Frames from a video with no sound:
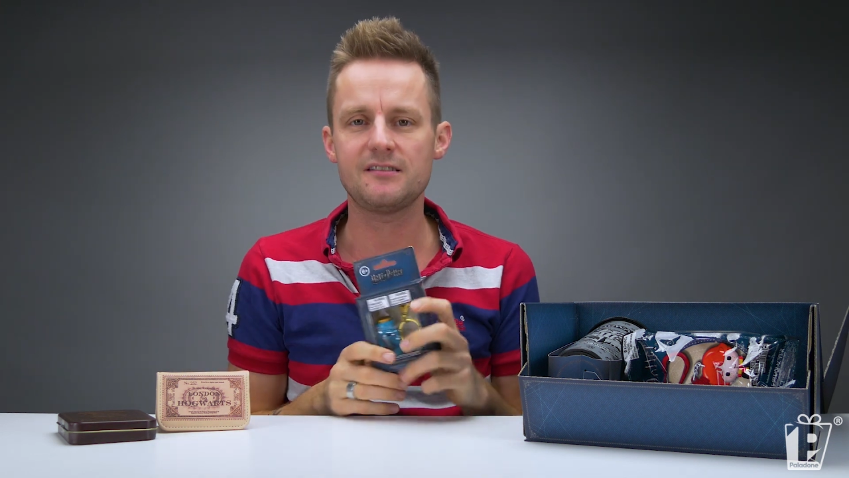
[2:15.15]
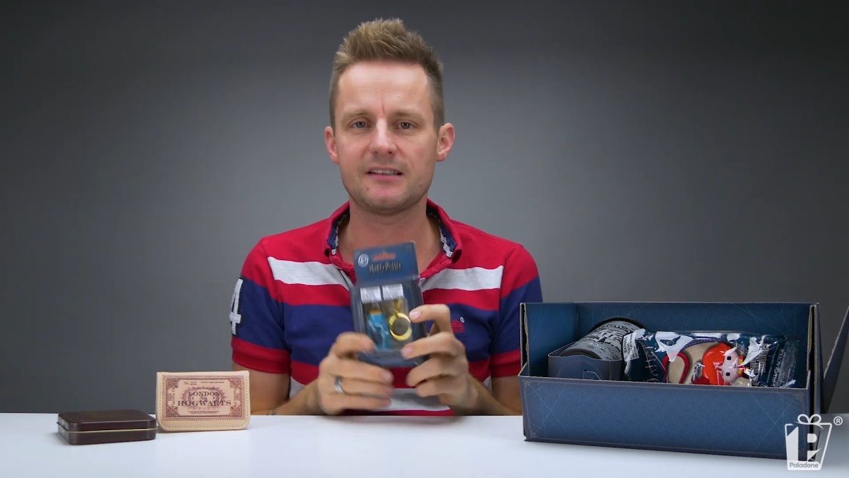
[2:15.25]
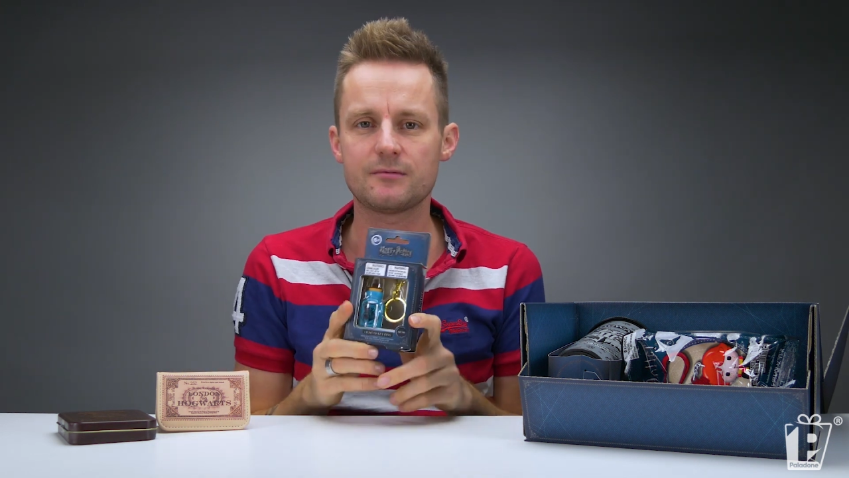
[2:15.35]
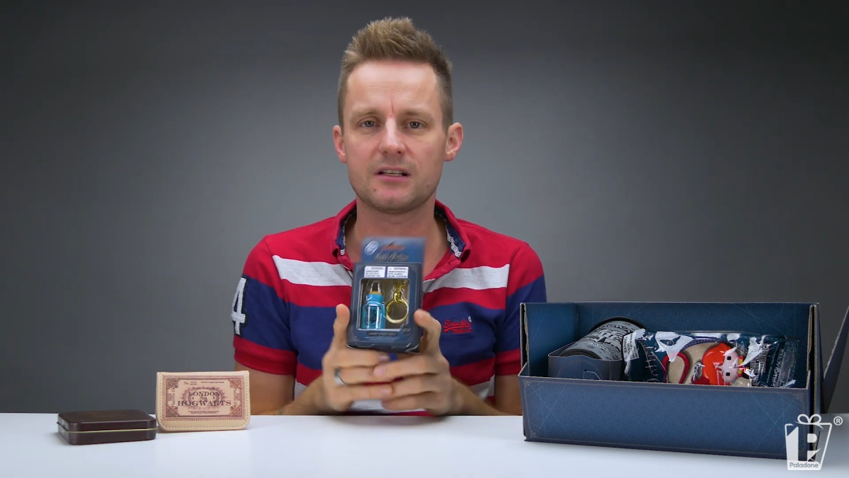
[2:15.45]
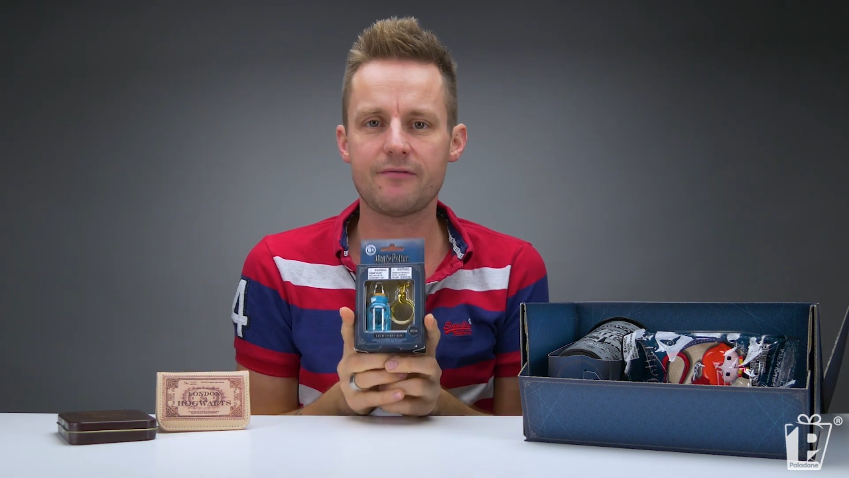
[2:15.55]
You
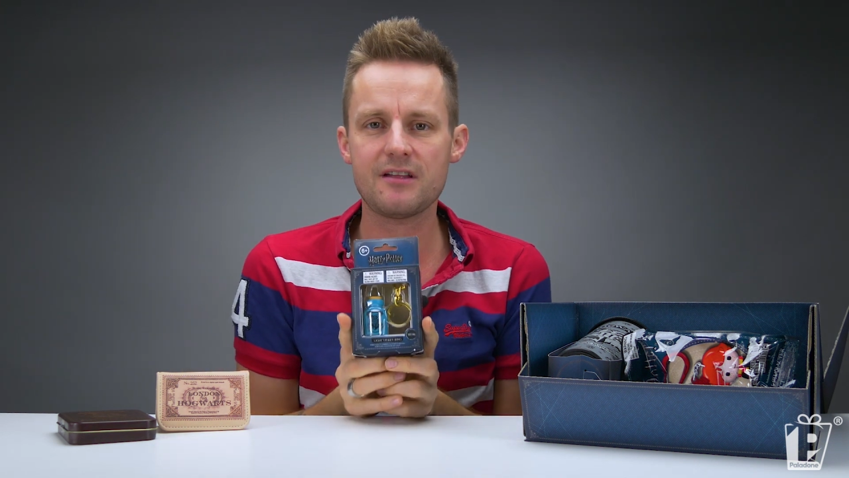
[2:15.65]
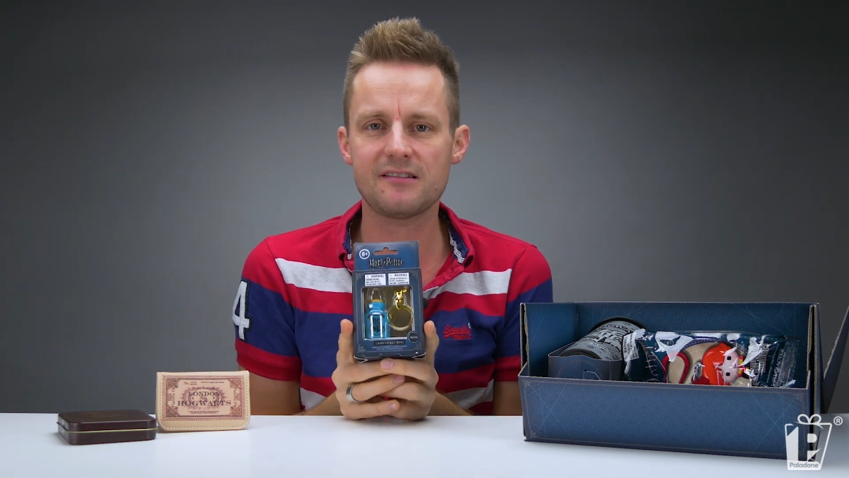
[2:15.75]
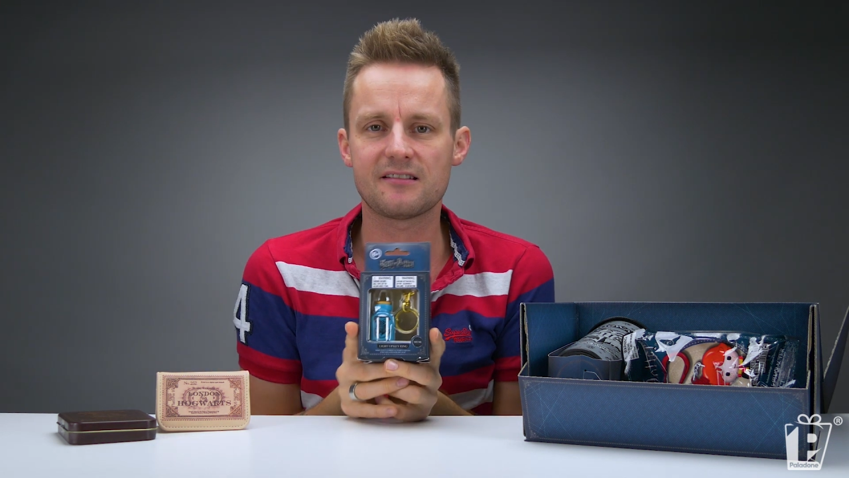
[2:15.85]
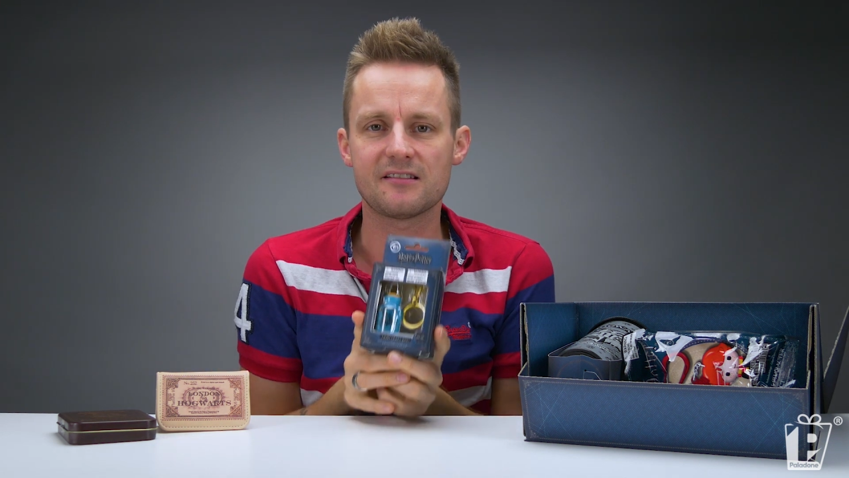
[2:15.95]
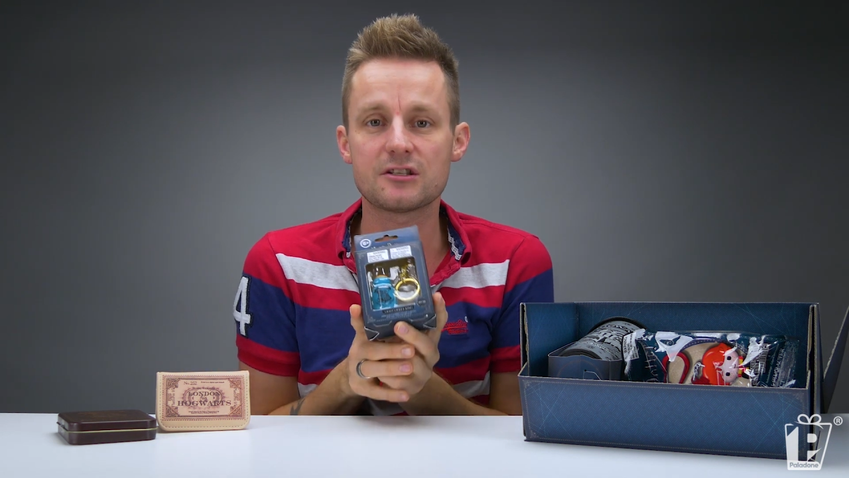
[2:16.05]
seem to love
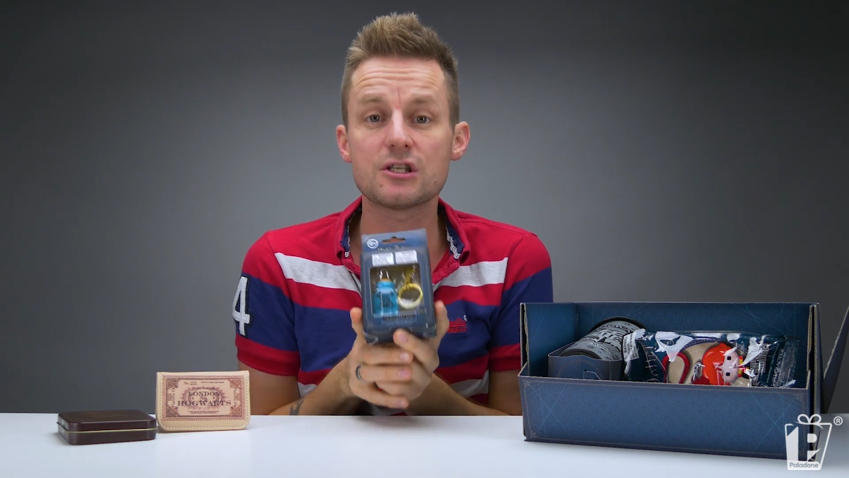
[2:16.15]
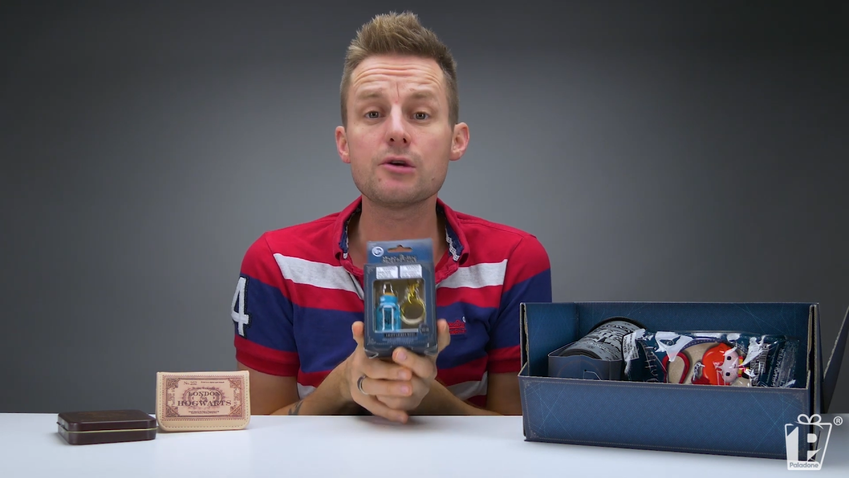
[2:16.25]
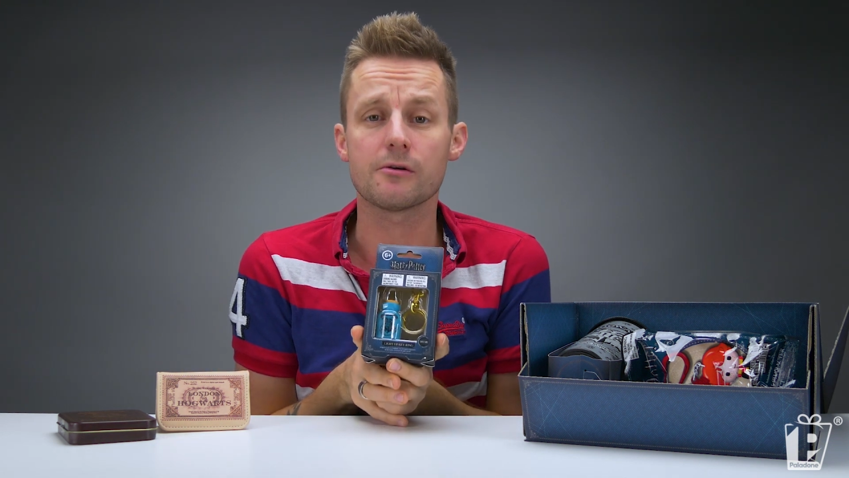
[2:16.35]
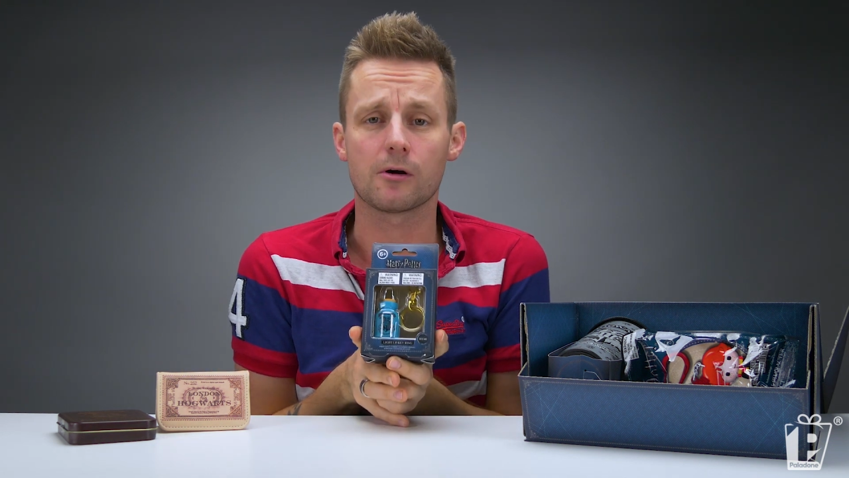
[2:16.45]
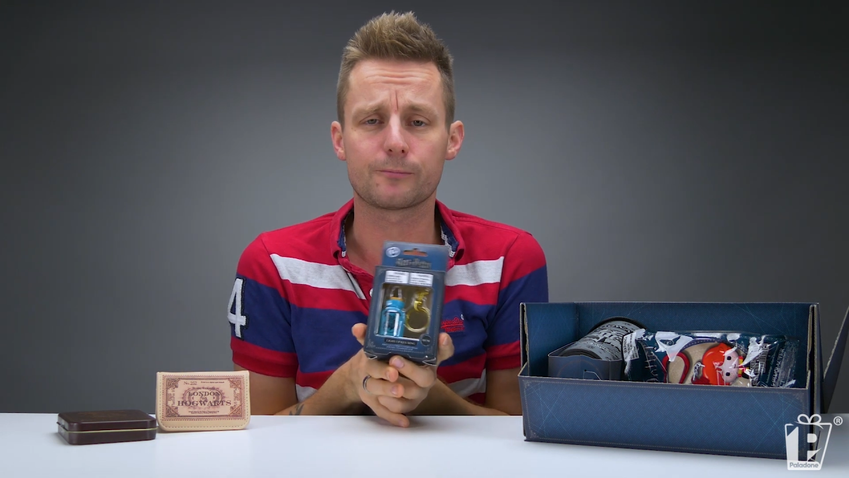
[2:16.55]
this. This is a
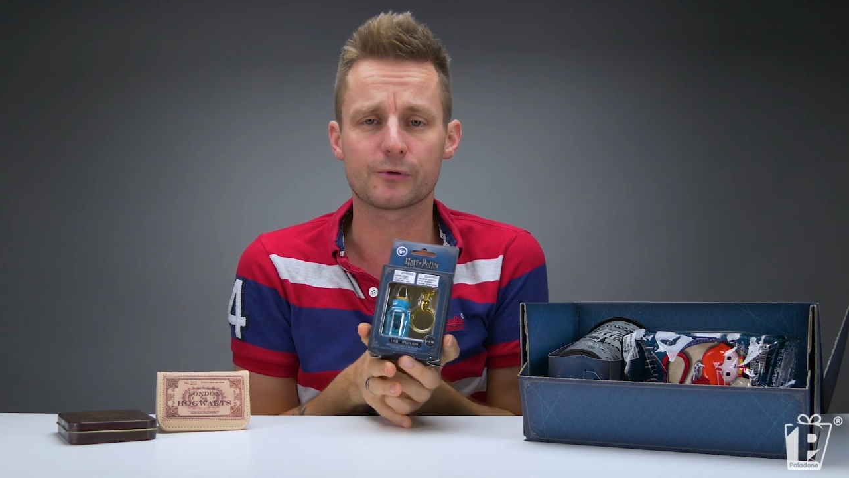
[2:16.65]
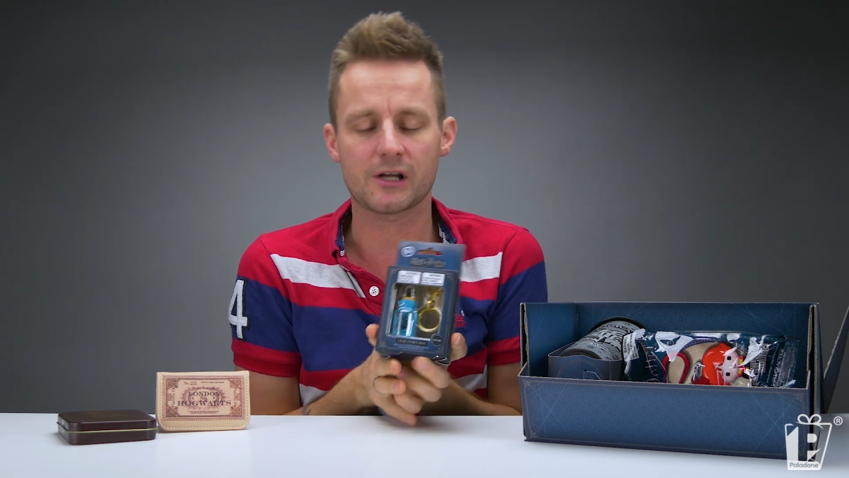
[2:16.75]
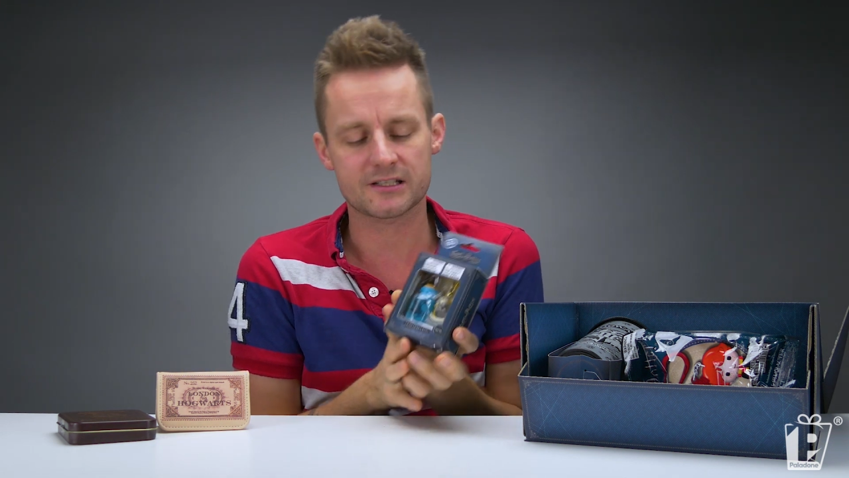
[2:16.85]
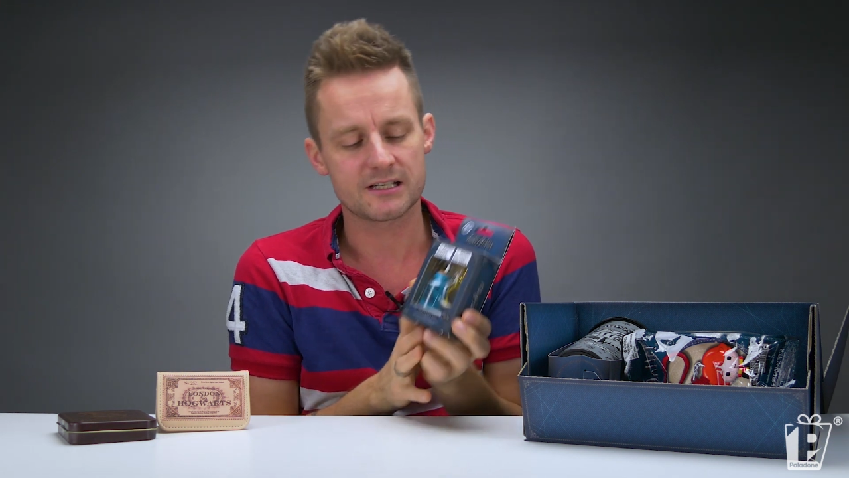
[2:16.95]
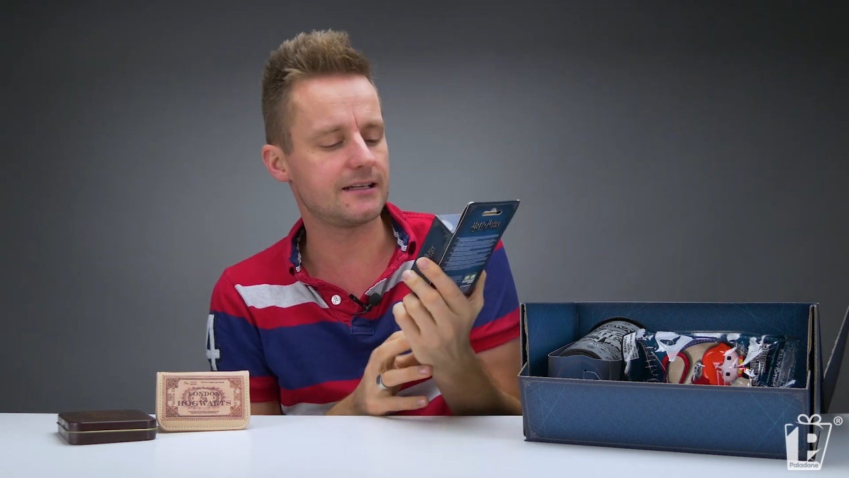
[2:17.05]
2-year-old product.